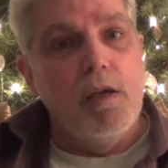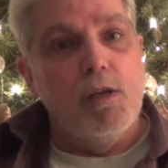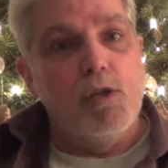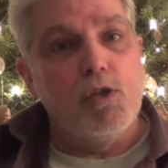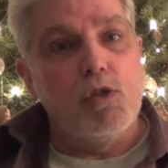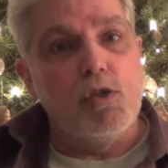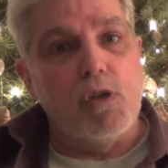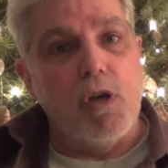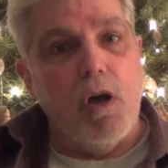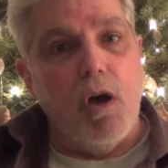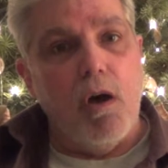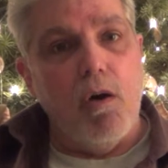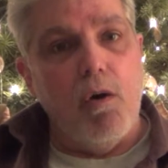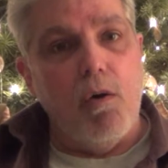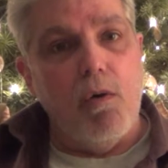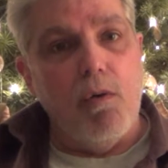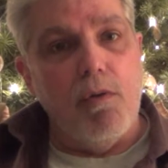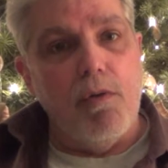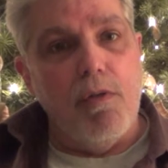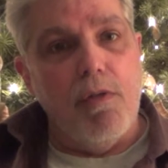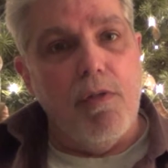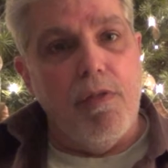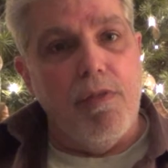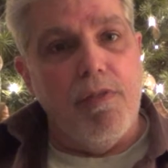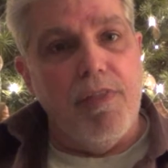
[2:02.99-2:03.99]

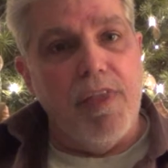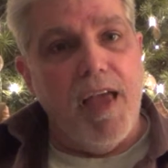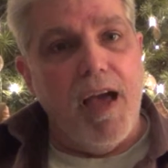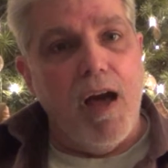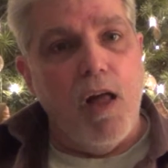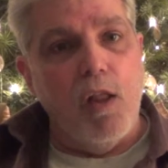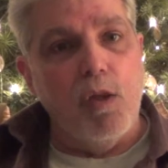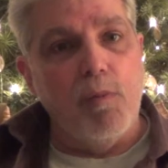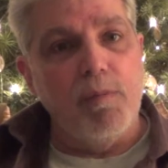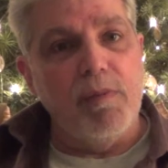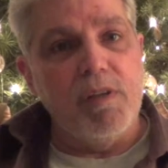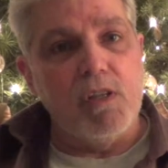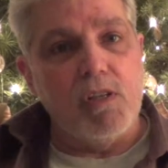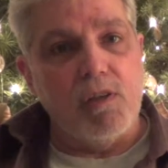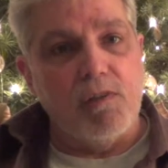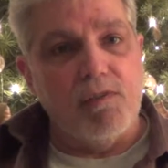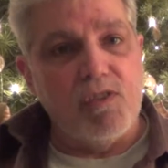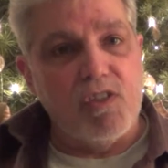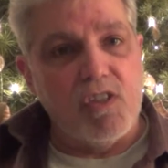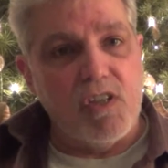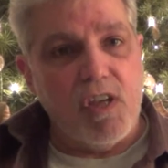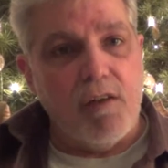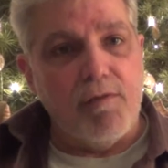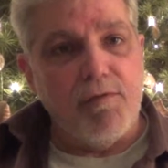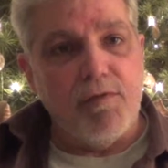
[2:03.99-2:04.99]
So the element of
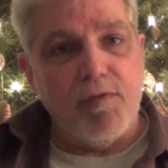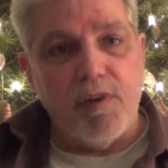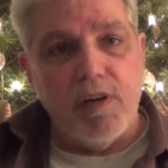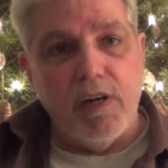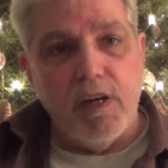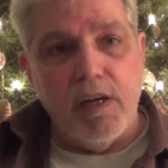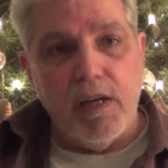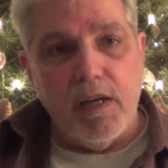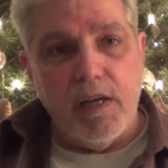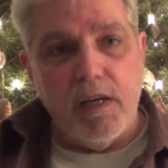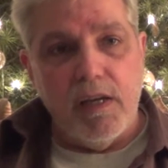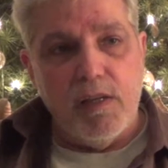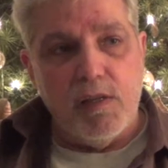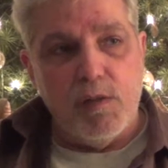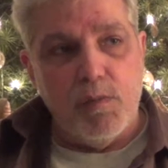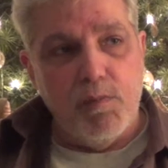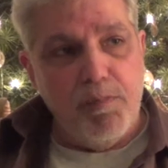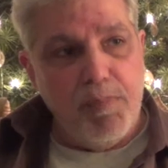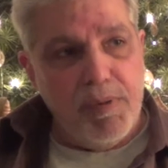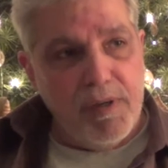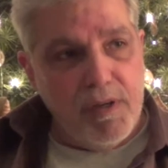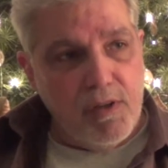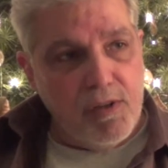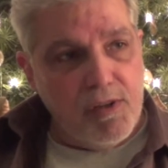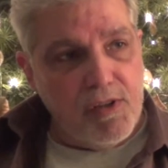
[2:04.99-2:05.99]
suffering is
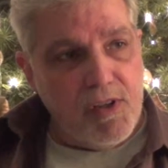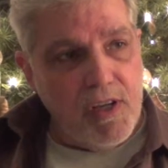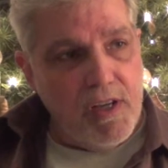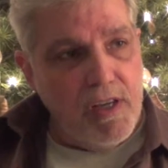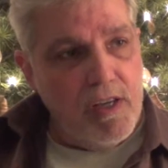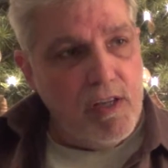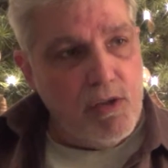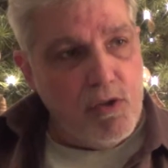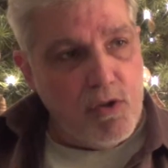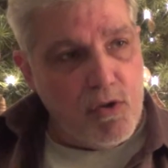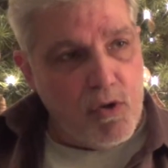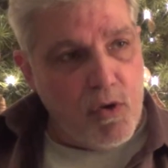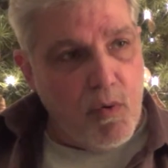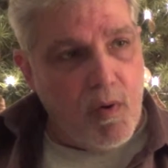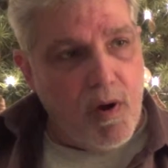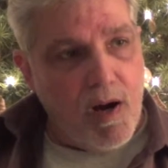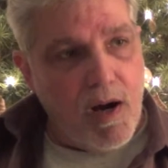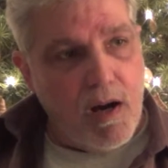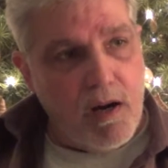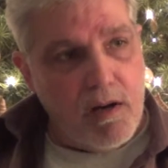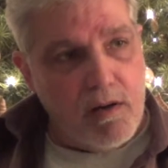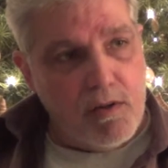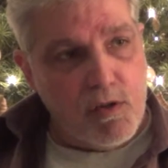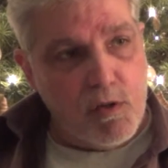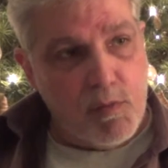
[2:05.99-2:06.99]
built into
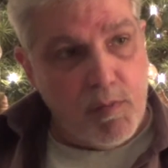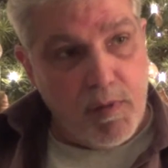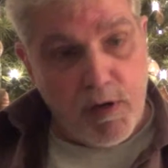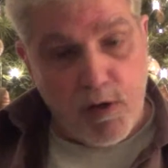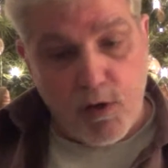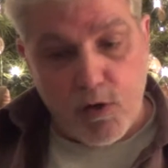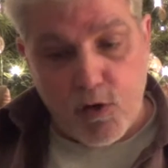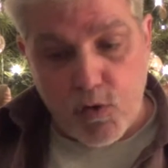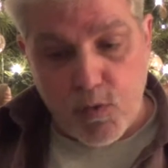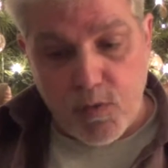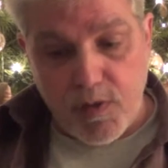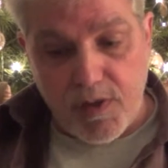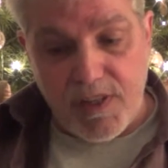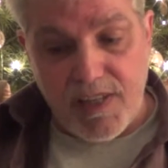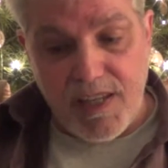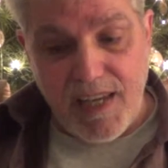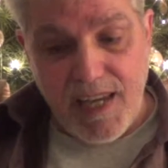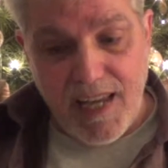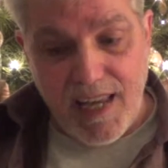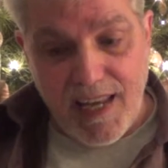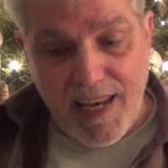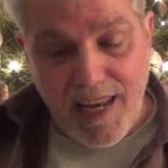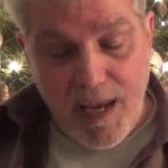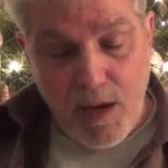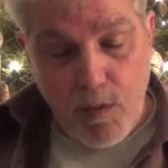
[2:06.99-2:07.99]
our spiritual
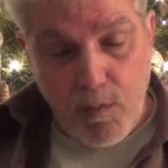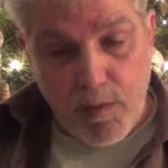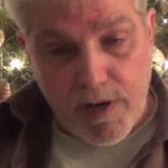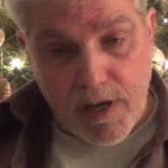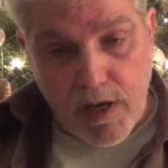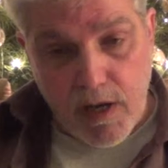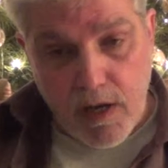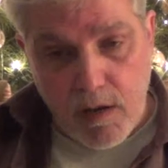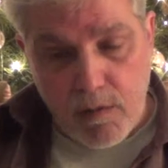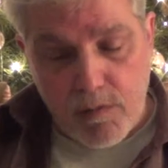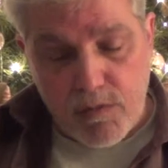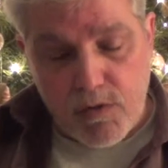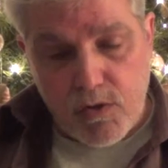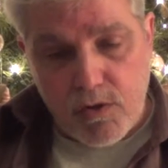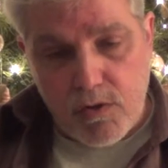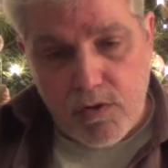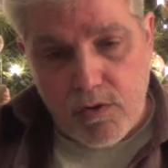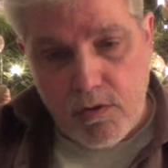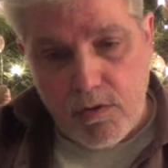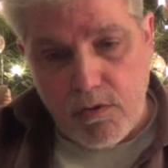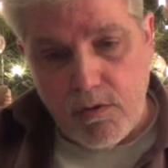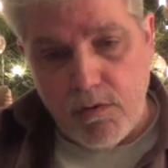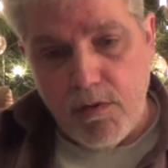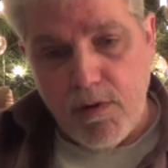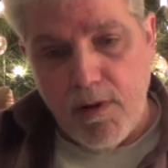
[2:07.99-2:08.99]
DNA when it comes
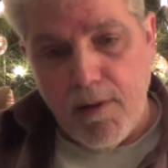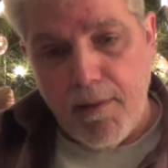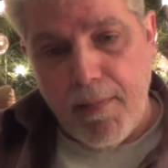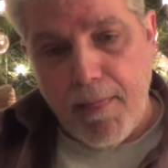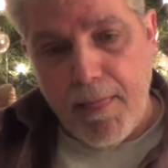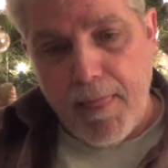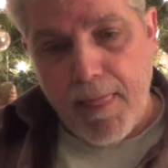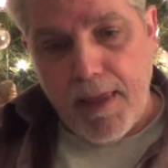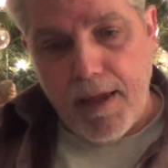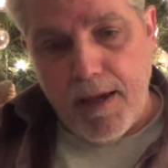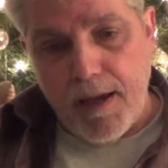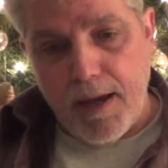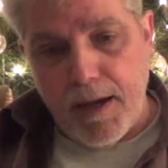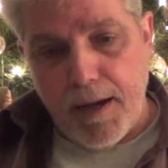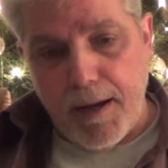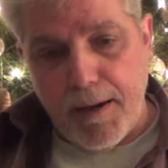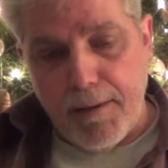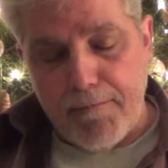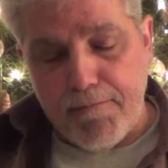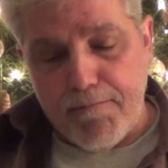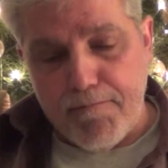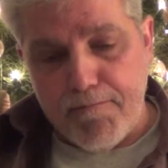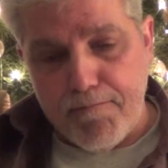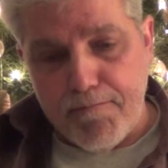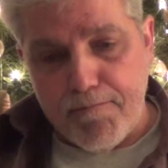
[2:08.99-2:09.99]
to
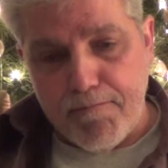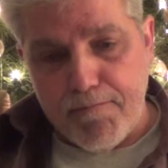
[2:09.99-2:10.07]
um,